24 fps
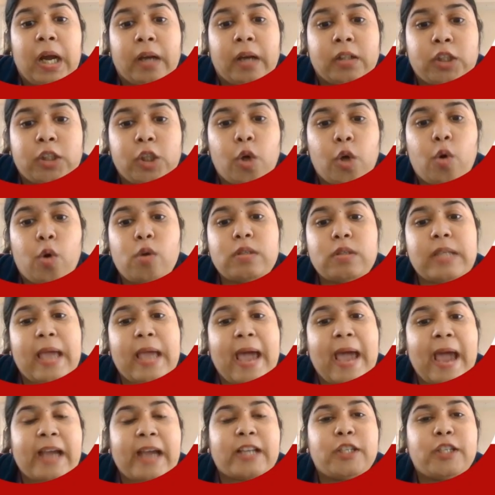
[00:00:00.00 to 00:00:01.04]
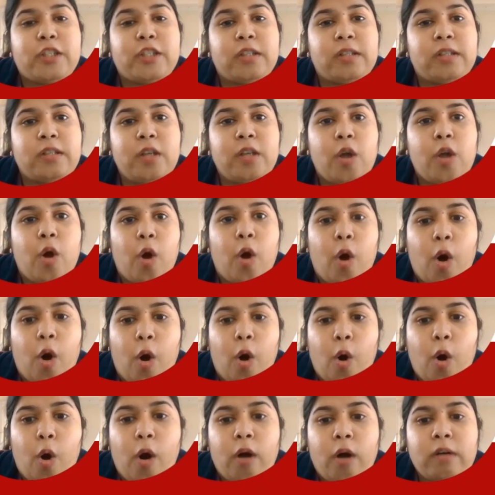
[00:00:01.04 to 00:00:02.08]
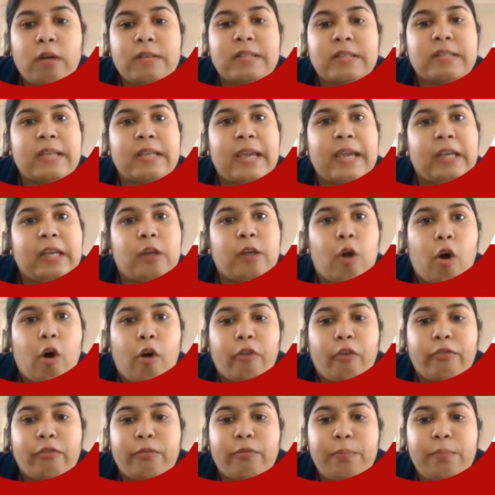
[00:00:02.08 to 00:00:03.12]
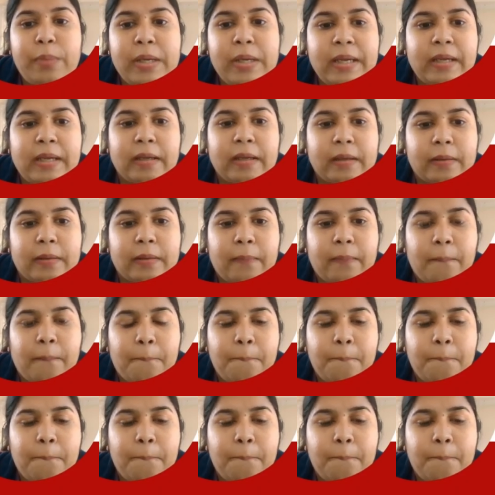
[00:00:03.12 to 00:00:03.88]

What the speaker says: shows action or state of being.